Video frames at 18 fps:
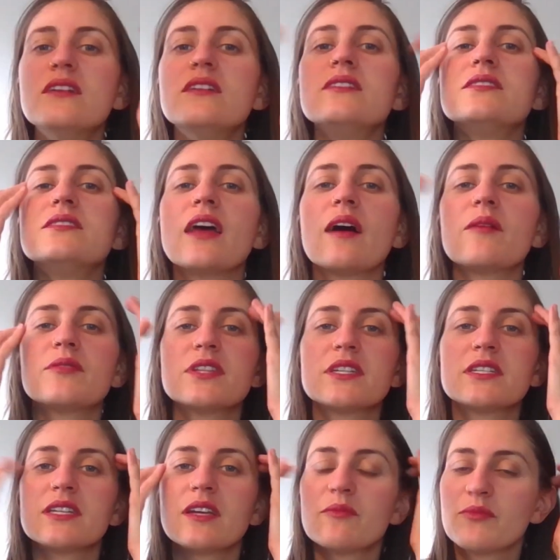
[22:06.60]
Tapping the
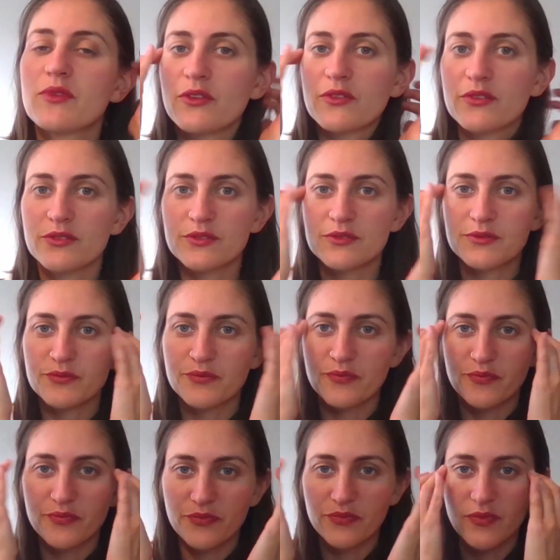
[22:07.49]
temples.
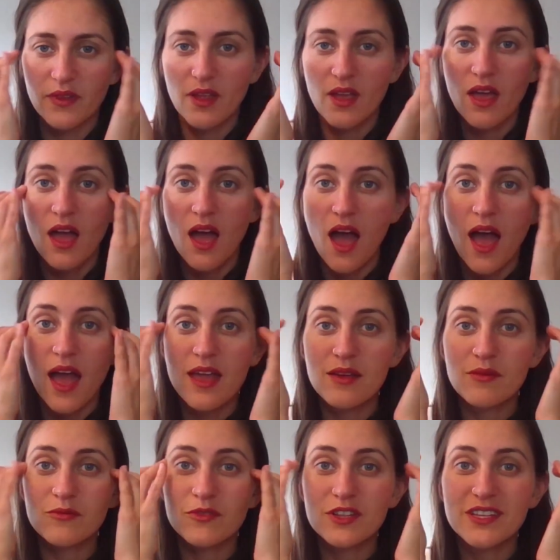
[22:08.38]
I am
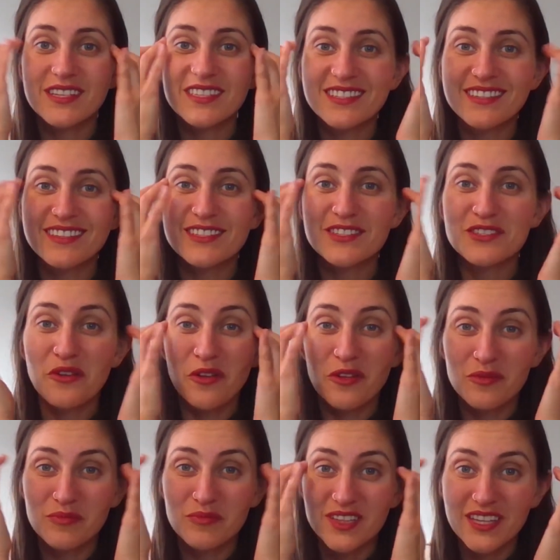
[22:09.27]
releasing this
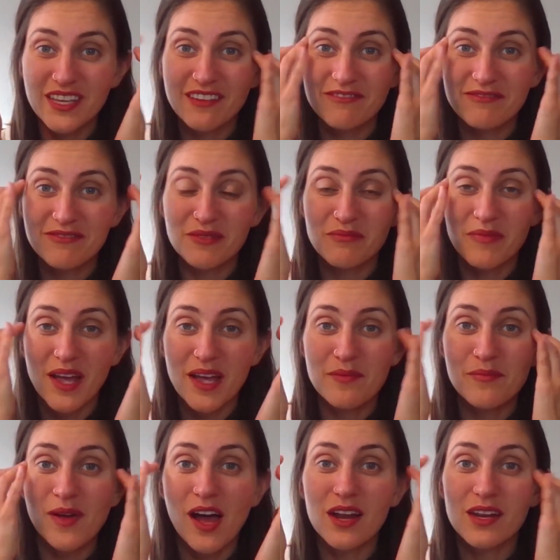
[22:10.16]
old belief from my
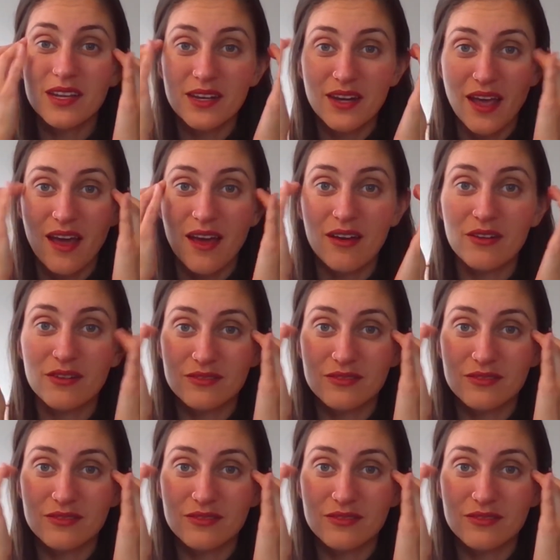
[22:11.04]
body now.